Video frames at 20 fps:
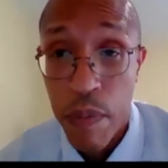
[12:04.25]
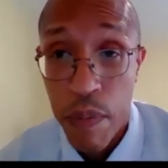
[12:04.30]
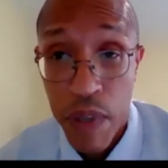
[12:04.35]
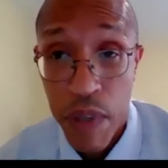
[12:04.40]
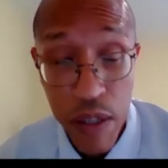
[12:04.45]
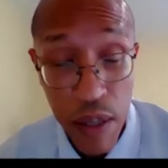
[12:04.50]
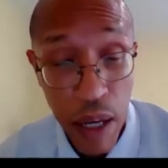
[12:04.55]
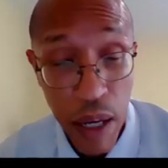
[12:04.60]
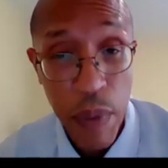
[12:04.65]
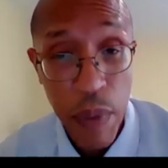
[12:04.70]

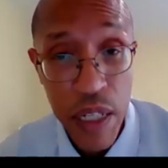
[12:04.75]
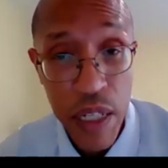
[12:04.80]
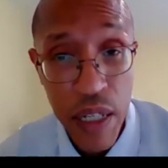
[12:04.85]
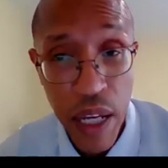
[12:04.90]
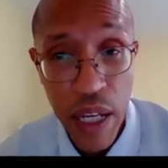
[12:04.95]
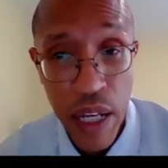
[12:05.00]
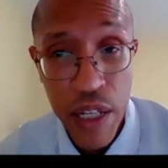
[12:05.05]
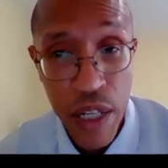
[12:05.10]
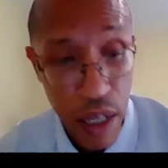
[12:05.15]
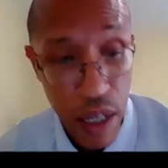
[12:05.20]

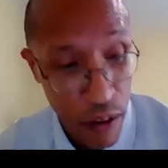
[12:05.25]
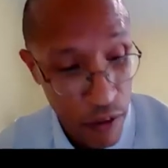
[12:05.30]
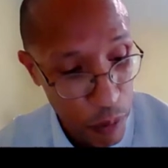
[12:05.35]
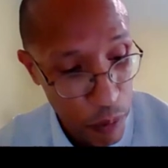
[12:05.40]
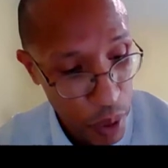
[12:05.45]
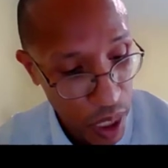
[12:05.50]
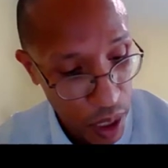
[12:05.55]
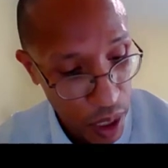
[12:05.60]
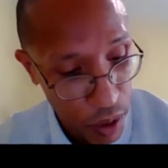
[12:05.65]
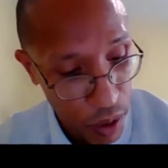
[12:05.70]
segmentation of
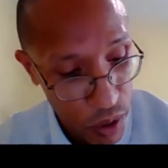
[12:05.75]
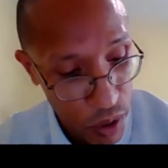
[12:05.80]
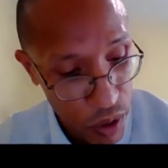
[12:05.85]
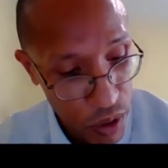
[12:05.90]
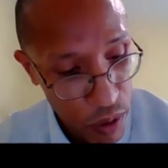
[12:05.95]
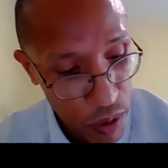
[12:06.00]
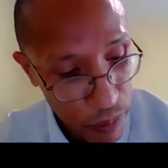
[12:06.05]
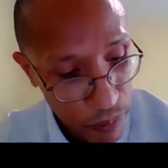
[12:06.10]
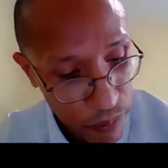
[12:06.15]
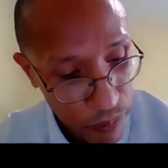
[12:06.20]

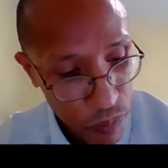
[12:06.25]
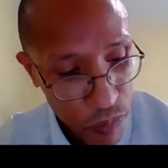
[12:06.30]
pickers.